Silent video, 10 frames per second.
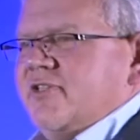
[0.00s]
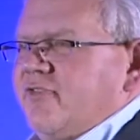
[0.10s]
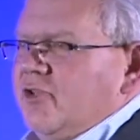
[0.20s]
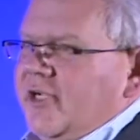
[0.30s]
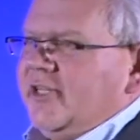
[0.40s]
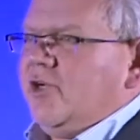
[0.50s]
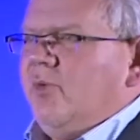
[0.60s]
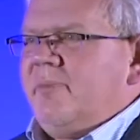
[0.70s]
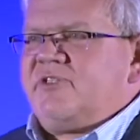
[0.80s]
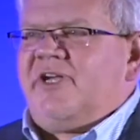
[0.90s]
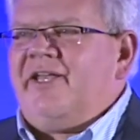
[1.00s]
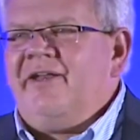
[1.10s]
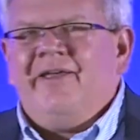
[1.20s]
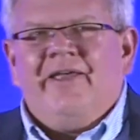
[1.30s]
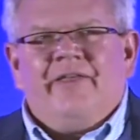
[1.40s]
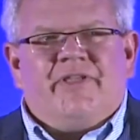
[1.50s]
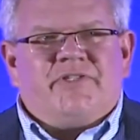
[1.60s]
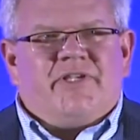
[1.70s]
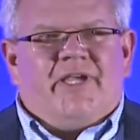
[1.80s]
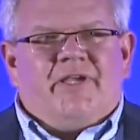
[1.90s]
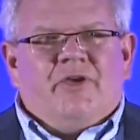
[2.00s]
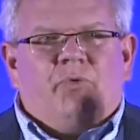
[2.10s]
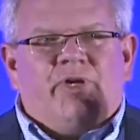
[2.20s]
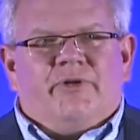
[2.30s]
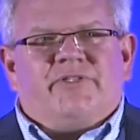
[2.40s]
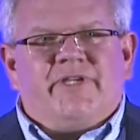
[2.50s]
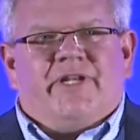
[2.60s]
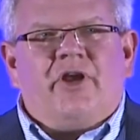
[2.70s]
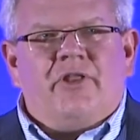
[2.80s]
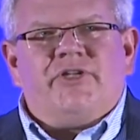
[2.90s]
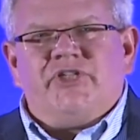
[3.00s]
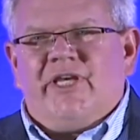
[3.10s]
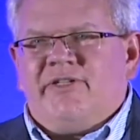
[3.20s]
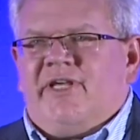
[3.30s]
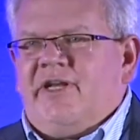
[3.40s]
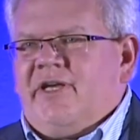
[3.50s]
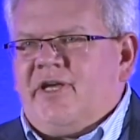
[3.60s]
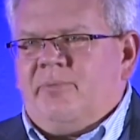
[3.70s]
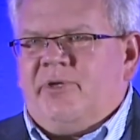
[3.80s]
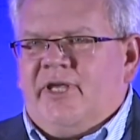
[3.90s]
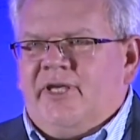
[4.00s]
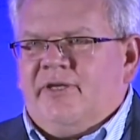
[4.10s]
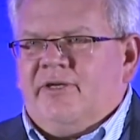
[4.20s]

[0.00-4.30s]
If you look at their website, they say, we are a technology and data company